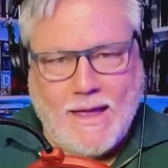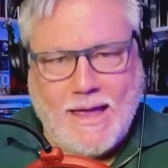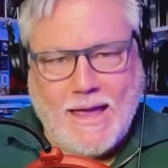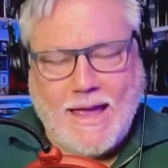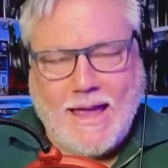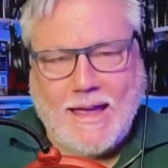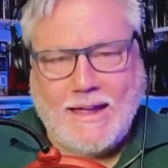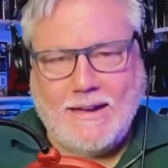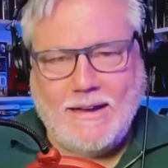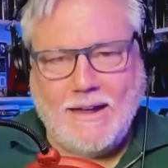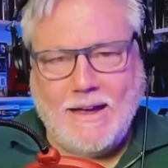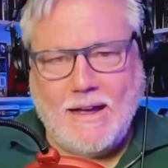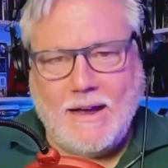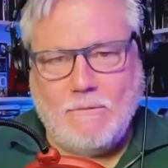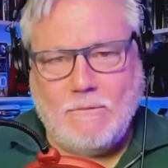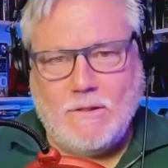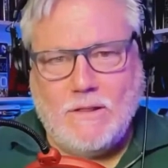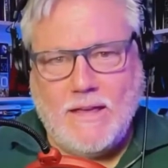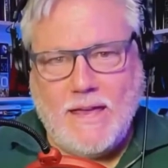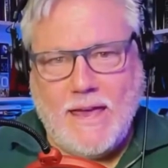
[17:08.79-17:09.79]
and I
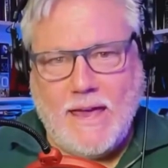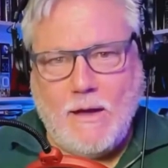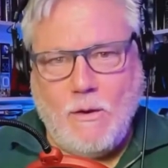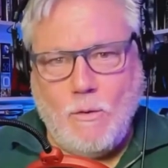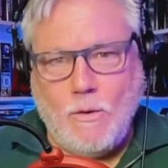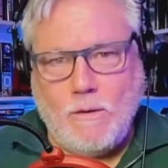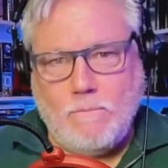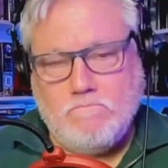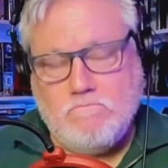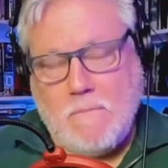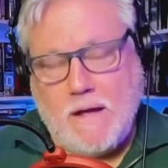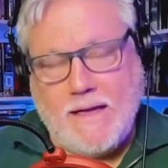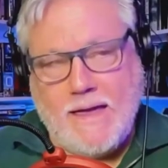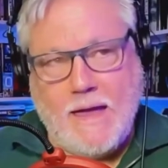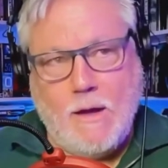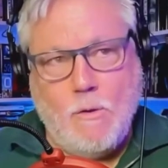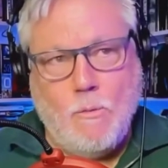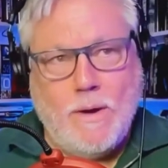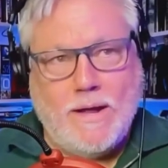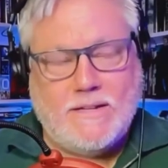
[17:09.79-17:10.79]

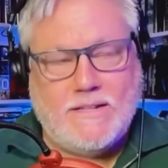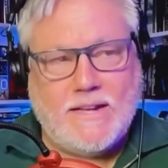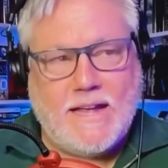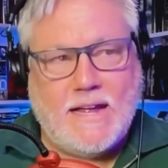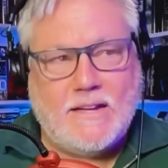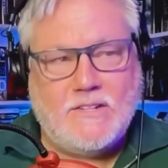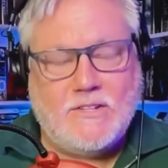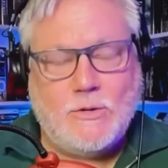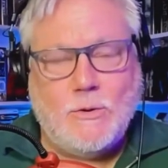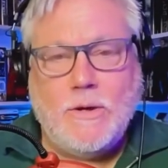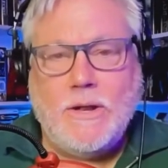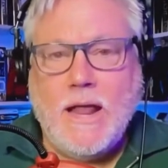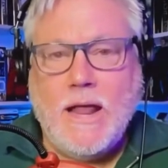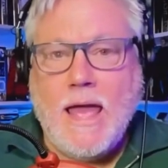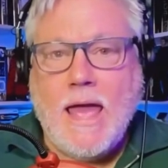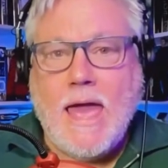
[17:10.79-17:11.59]
can't wait to get to it.